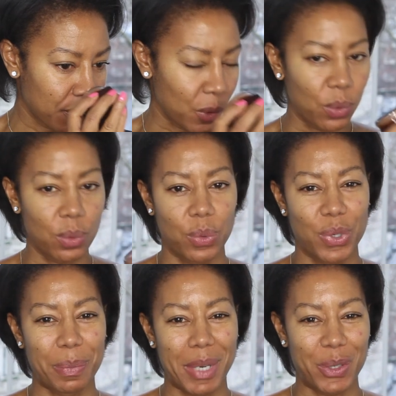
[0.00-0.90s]
oh,
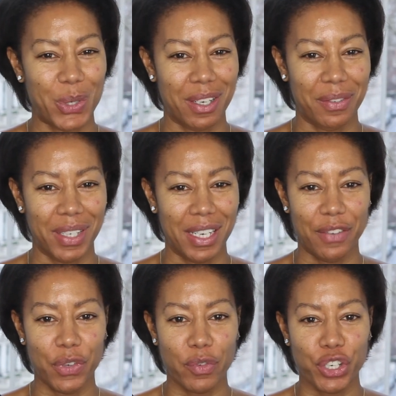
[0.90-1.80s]
smells lovely. If
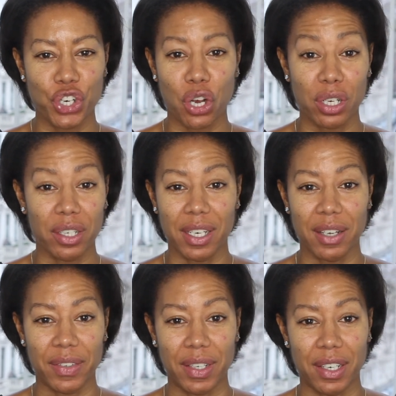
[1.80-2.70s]
you're a chocolate
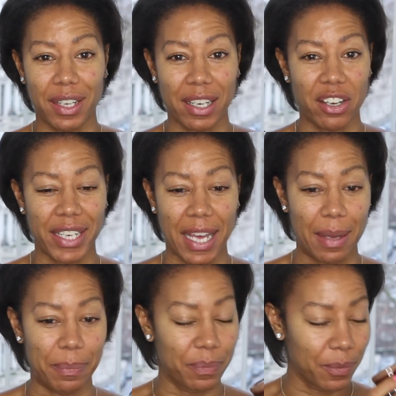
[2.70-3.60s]
lover like I
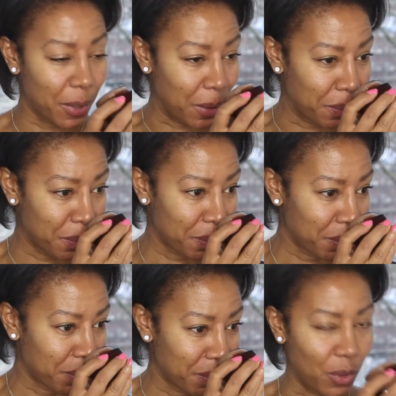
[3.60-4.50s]
am,
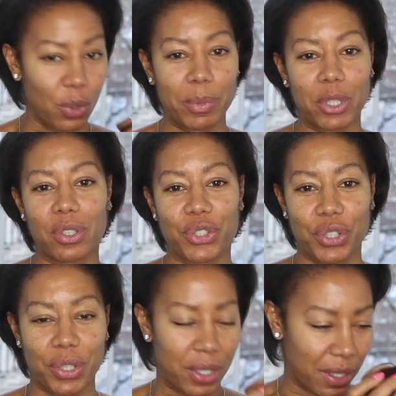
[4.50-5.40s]
oh my gosh, you're
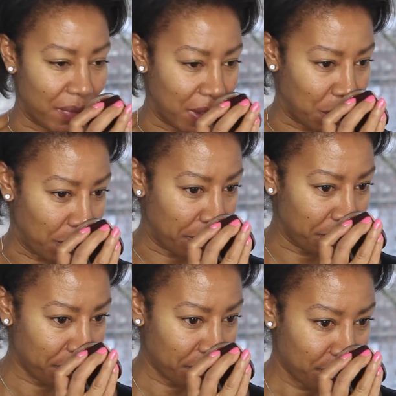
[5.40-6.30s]
gonna love this one.
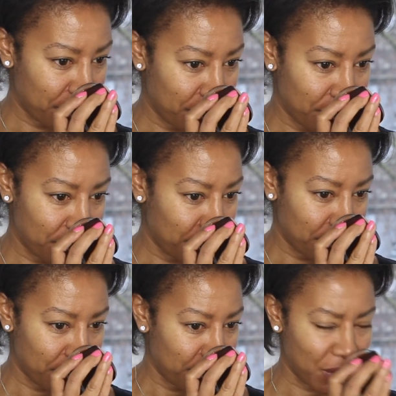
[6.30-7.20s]

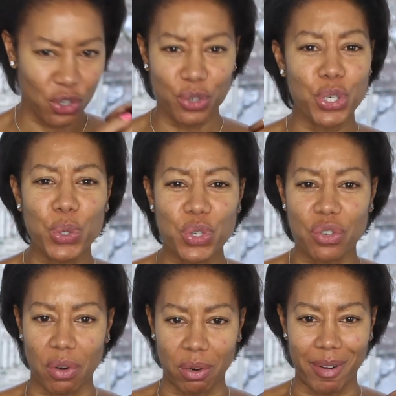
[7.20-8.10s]
It's not too
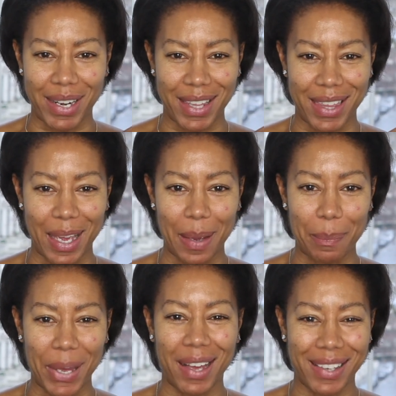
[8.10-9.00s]
strong or anything,
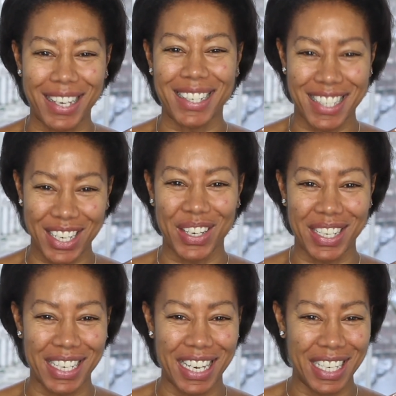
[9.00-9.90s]
but you can
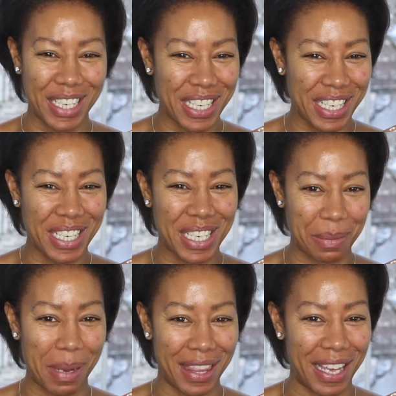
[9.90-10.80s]
certainly
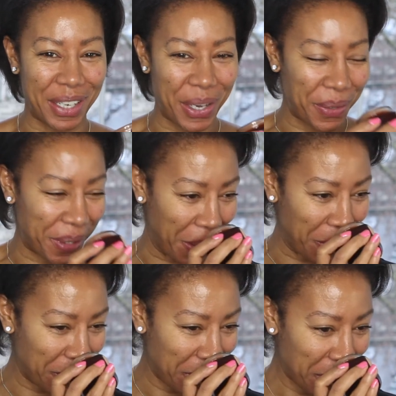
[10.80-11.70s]
smell that cocoa.